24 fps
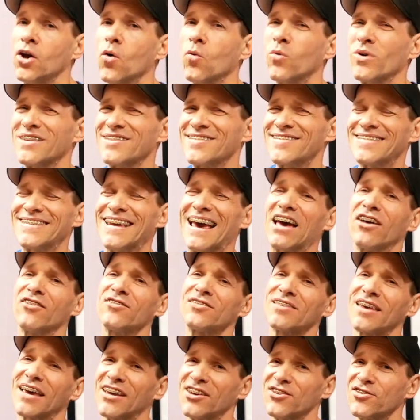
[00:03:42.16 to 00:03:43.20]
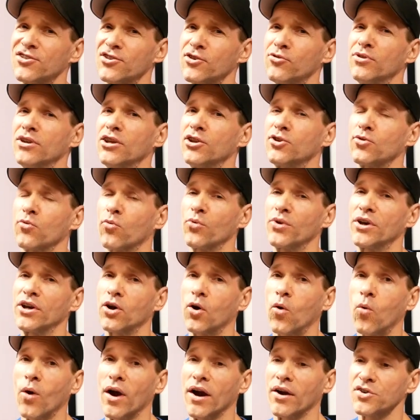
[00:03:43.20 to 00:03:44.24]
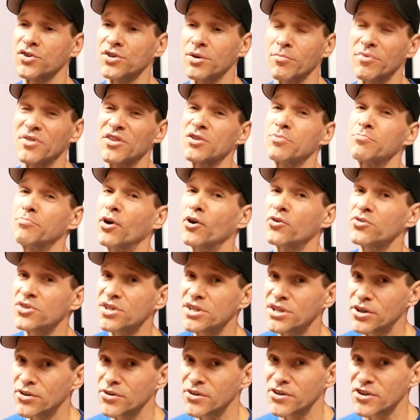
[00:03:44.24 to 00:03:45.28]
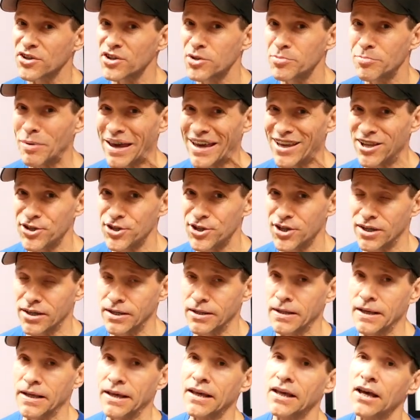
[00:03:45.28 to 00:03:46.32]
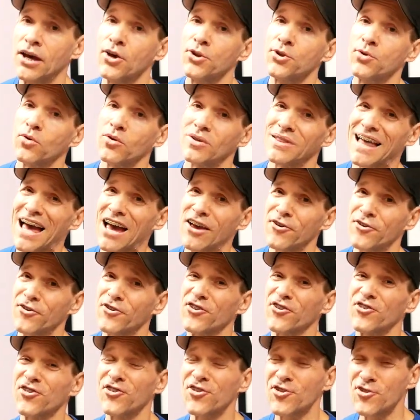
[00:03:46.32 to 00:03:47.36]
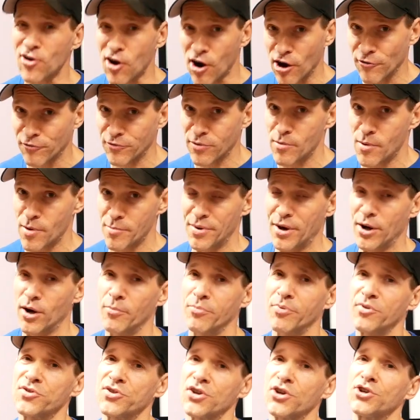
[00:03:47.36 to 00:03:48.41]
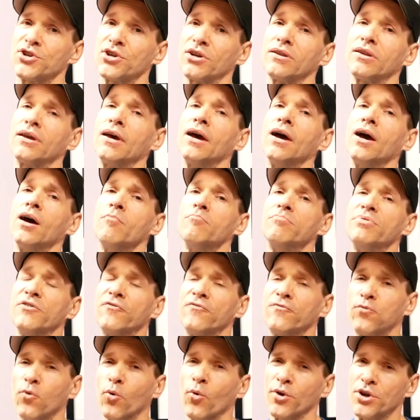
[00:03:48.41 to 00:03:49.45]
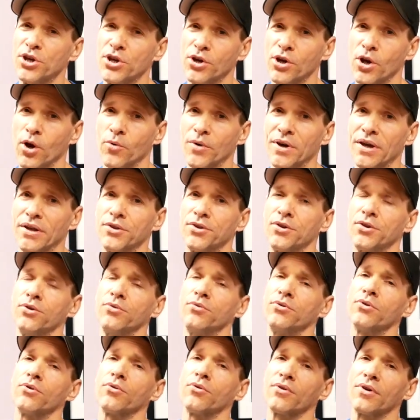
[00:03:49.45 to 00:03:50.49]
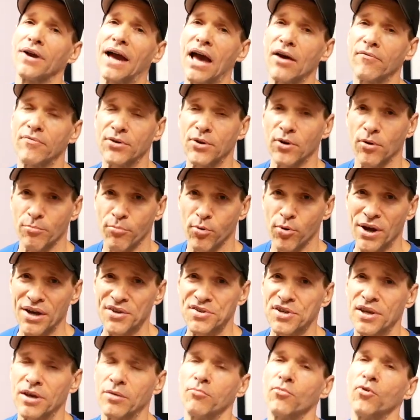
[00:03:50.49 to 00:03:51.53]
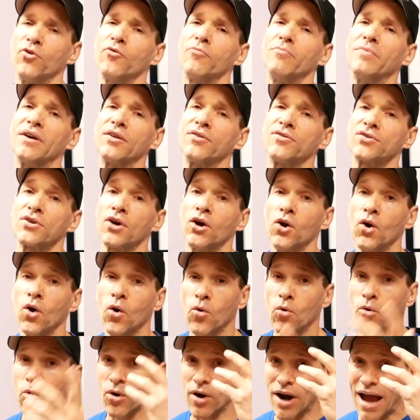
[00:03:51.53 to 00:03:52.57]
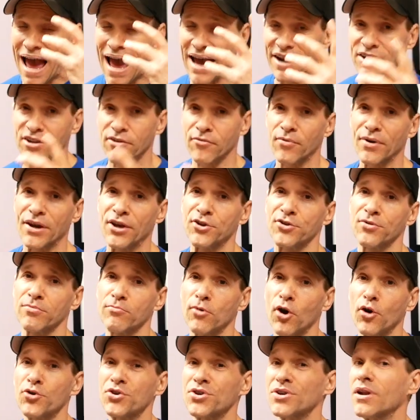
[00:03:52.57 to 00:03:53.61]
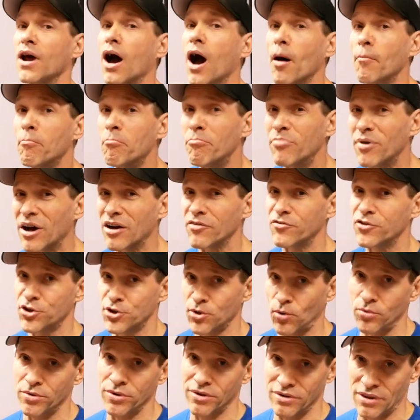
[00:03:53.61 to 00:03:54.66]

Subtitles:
What it sounds like is you need to reacquire some of this posterior expansion to allow you to start from a better position before you go into your heavier pressing movements or active range of motion above shoulder